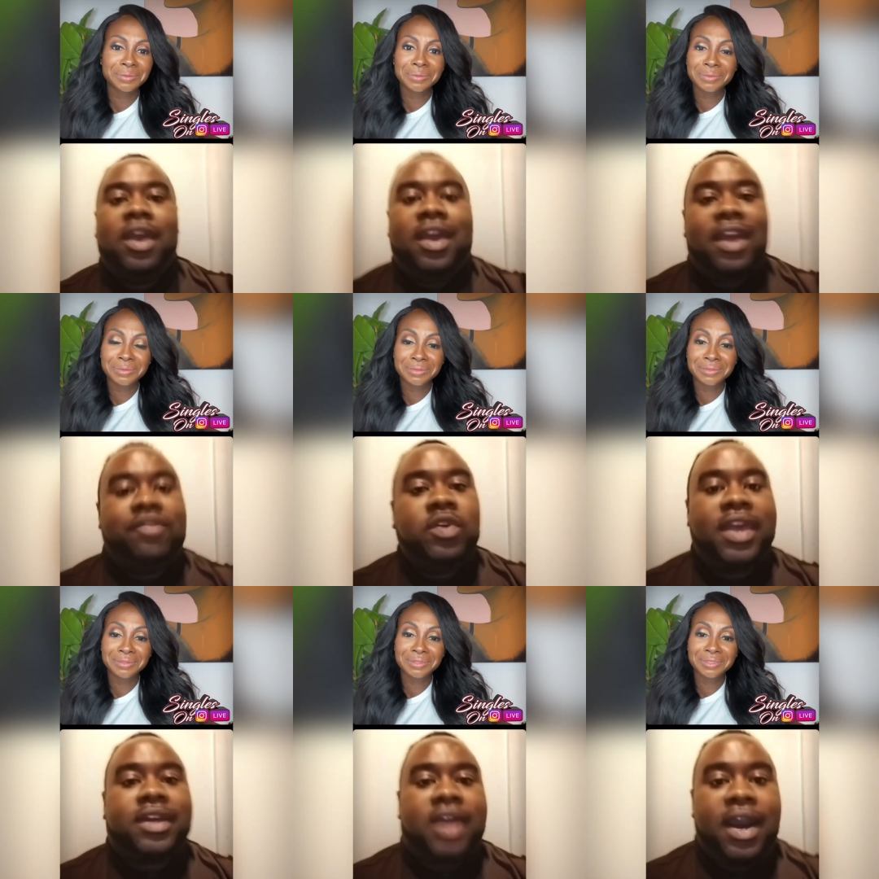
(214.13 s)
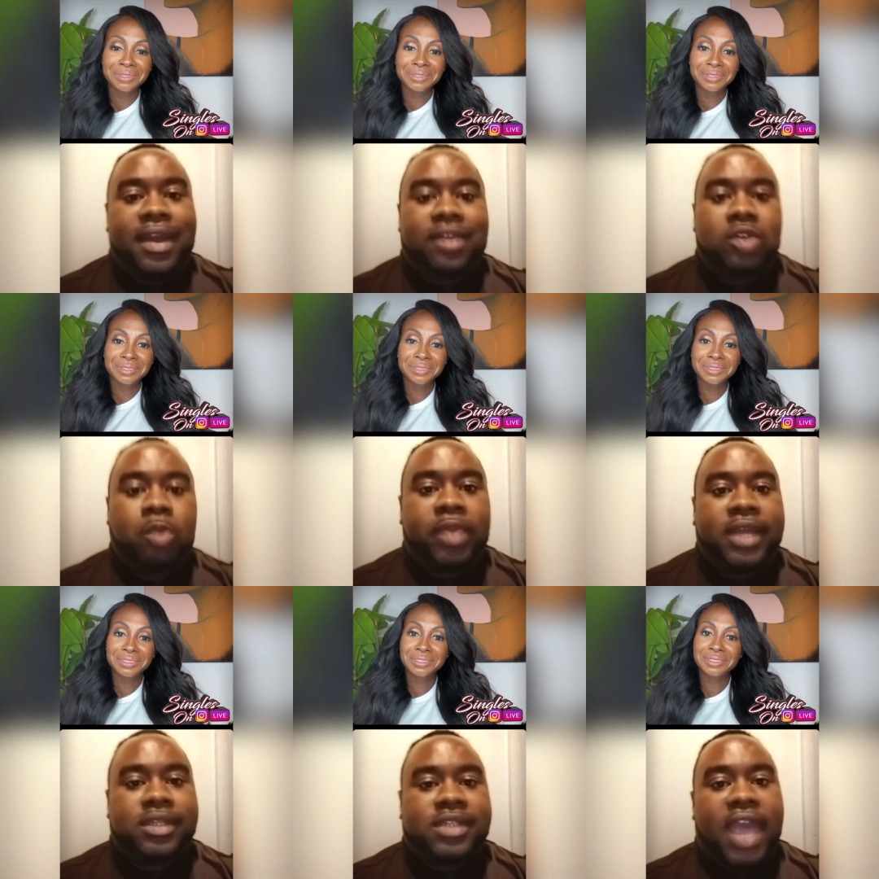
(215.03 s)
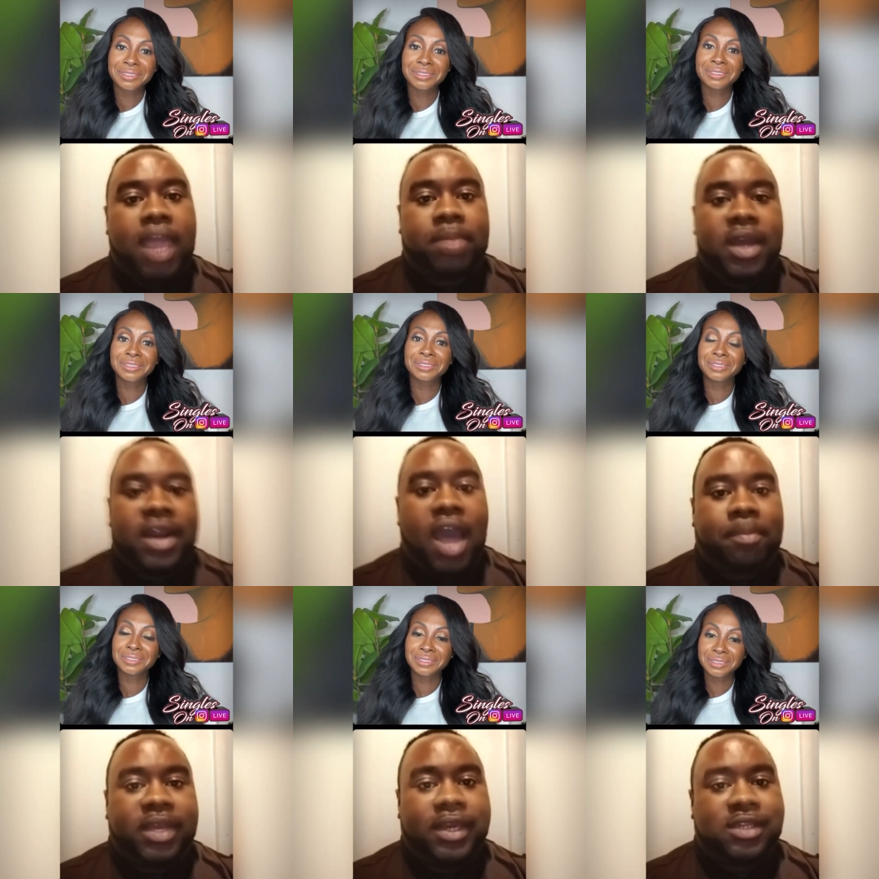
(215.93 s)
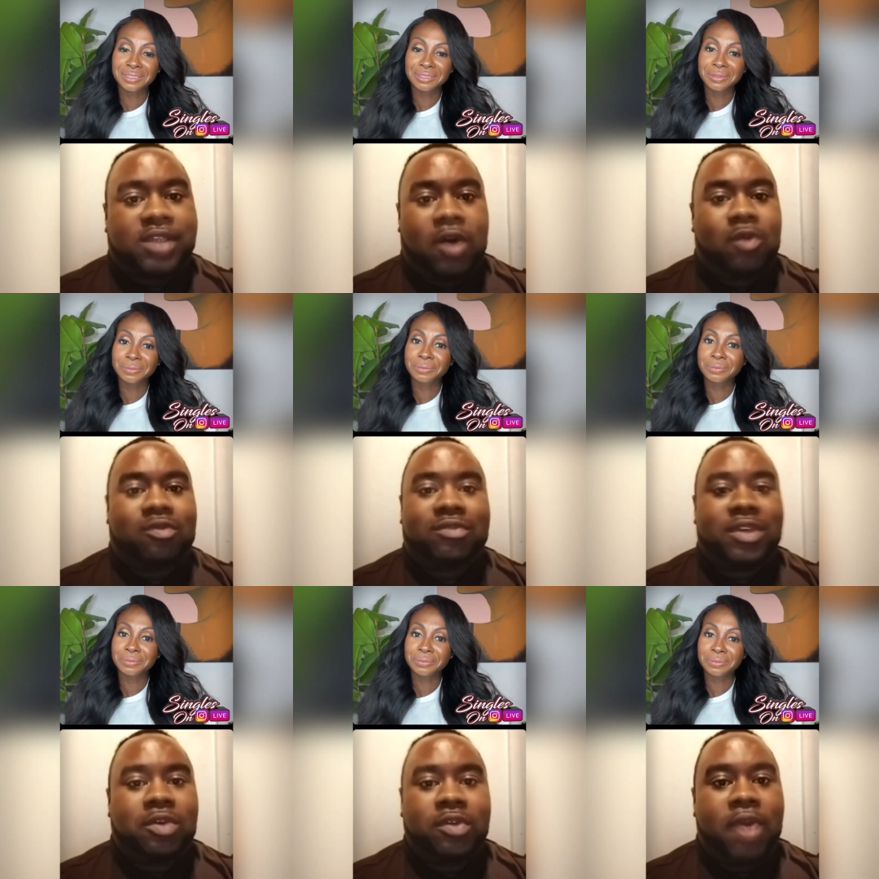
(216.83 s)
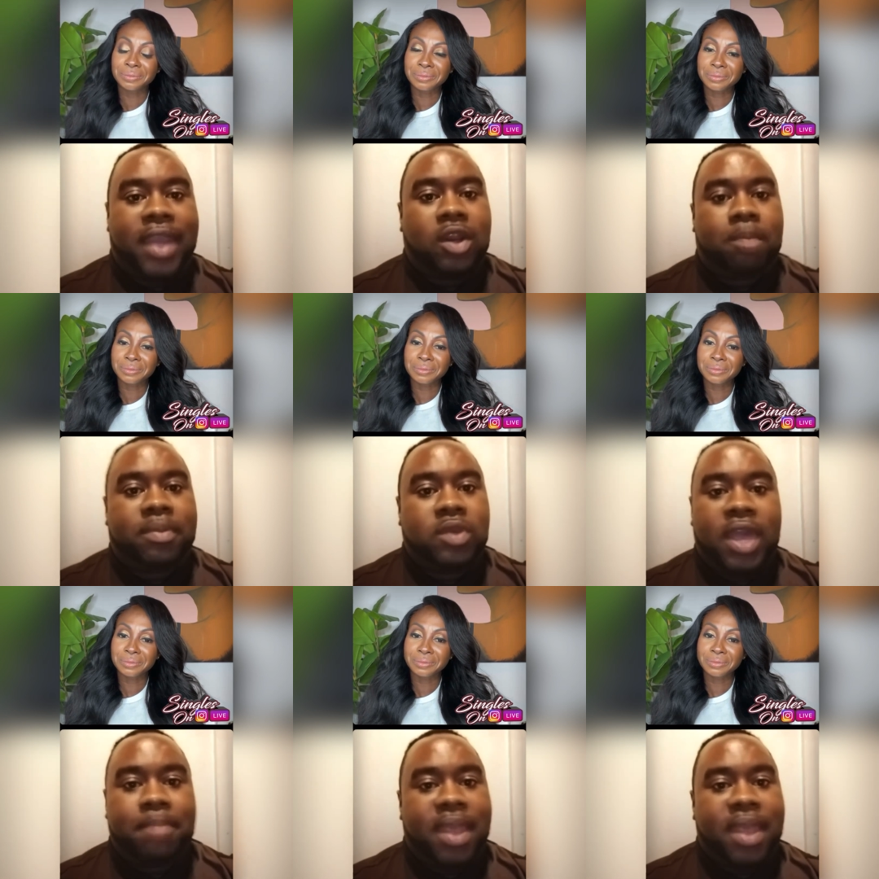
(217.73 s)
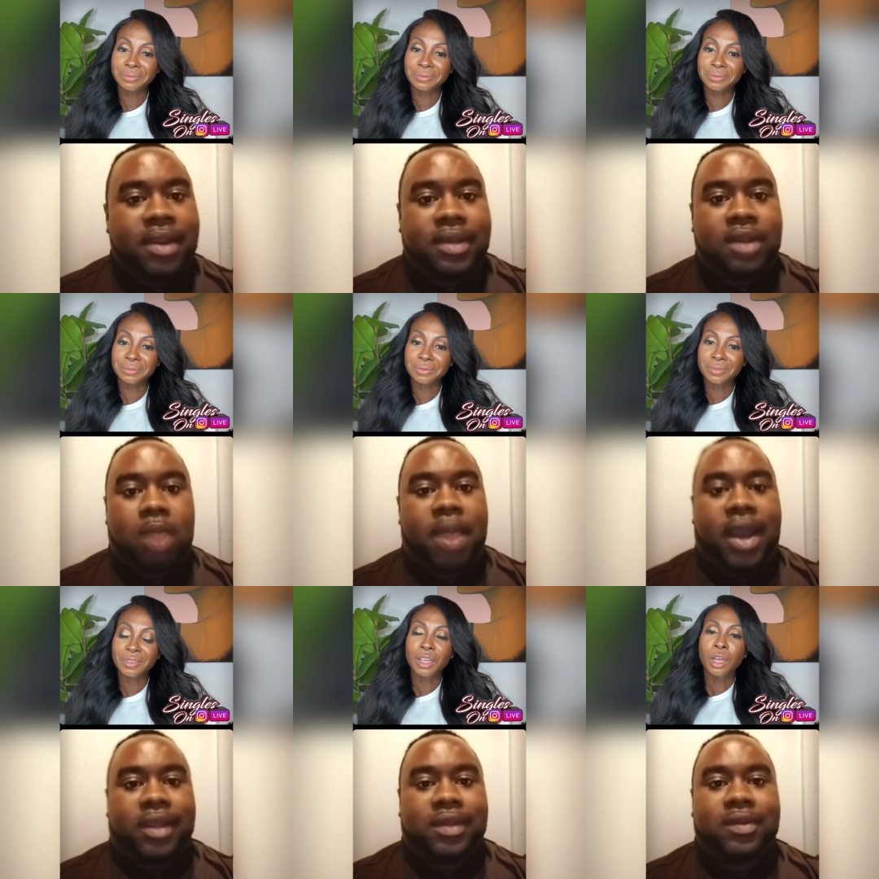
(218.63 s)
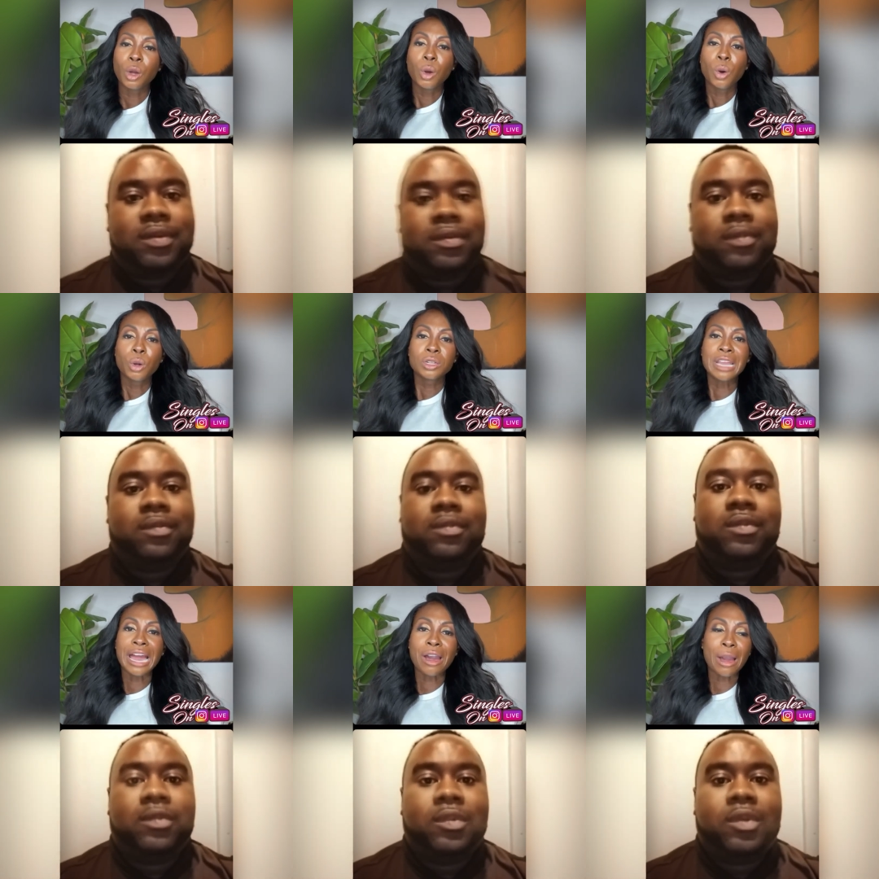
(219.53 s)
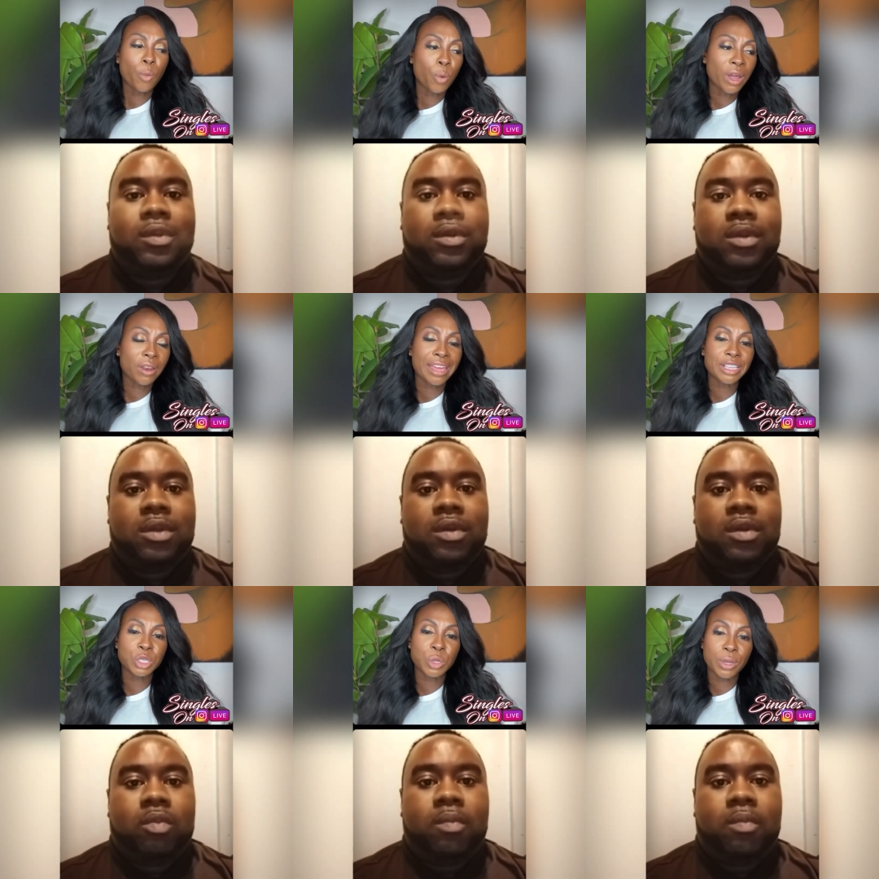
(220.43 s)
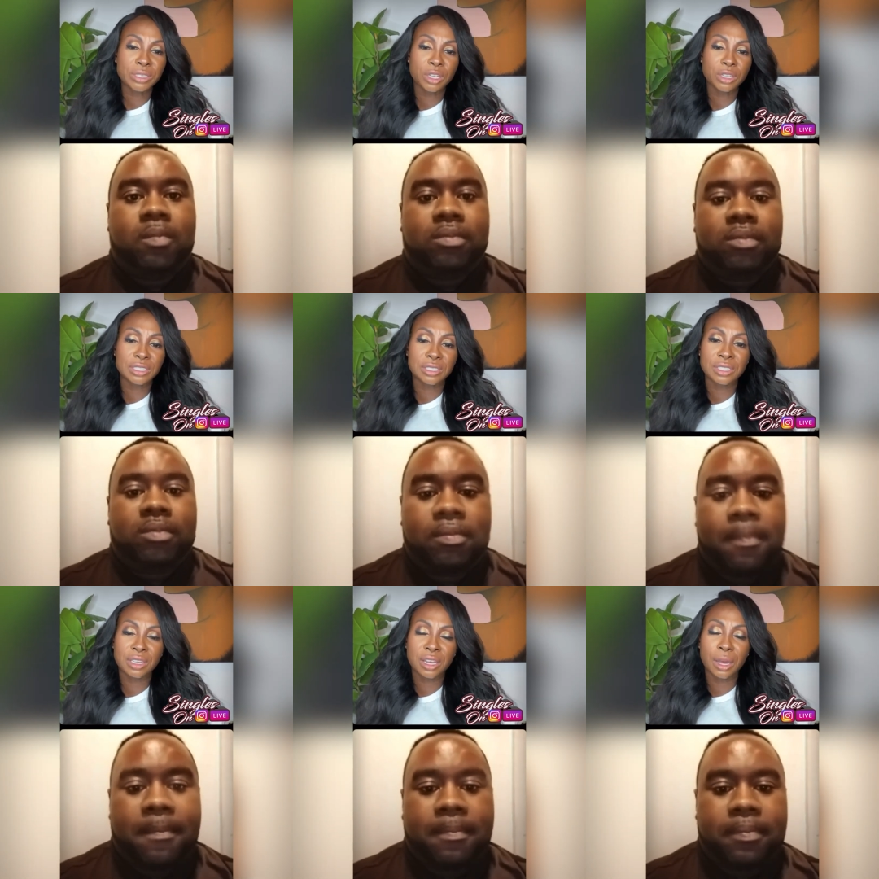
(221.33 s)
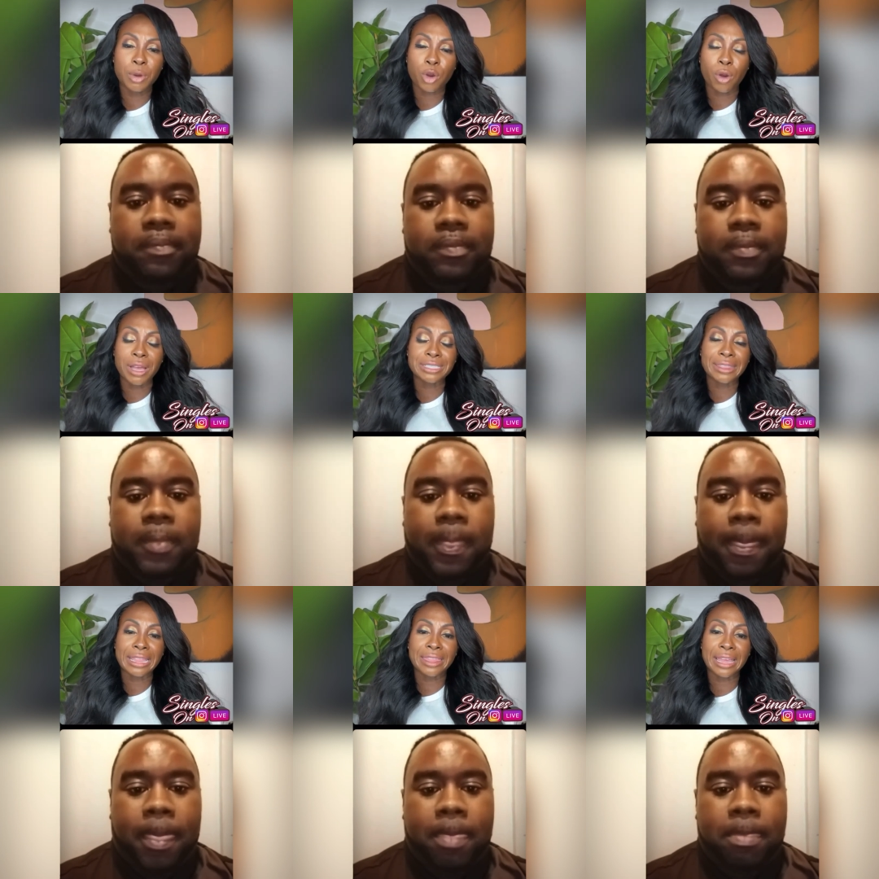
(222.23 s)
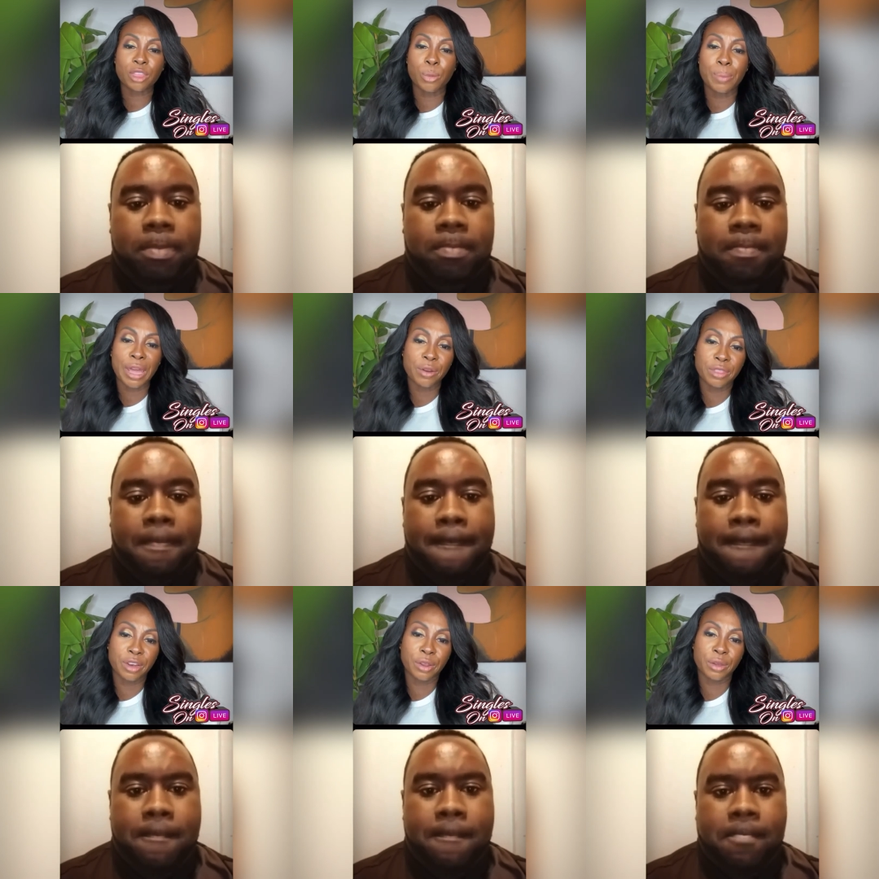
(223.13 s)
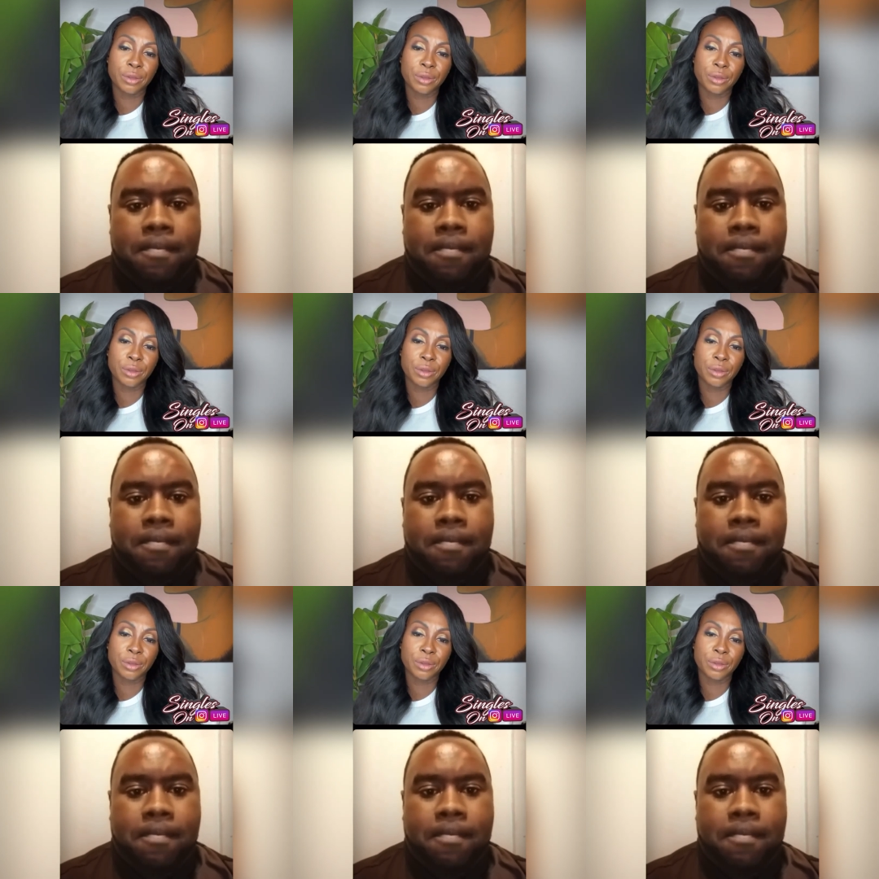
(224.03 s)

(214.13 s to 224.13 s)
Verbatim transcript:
Speaker 1: if you get cut, you bleed the same blood I bleed. So you you ain't no you ain't better than nobody.
Speaker 2: Now, what are they doing to to come across that they think they're better than you?